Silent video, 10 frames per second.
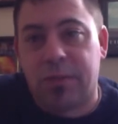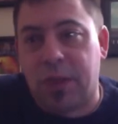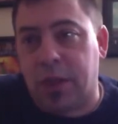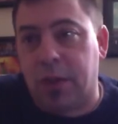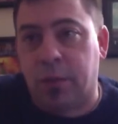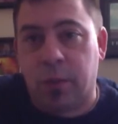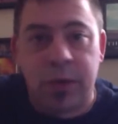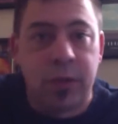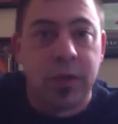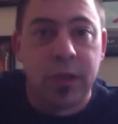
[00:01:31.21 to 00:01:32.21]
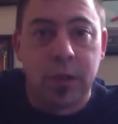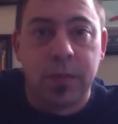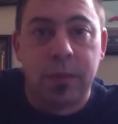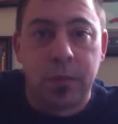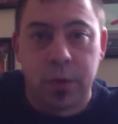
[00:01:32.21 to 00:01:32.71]
gonna run you a little
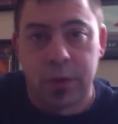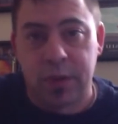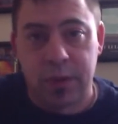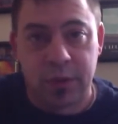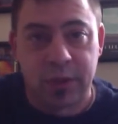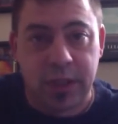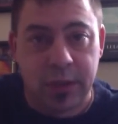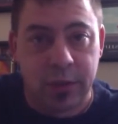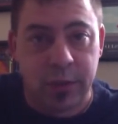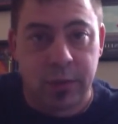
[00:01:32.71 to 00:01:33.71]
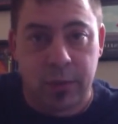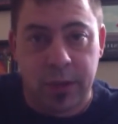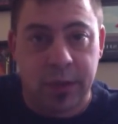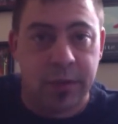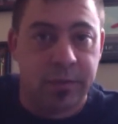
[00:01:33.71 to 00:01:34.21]
bit more than your standard
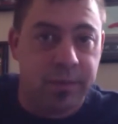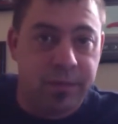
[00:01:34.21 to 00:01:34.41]
rugged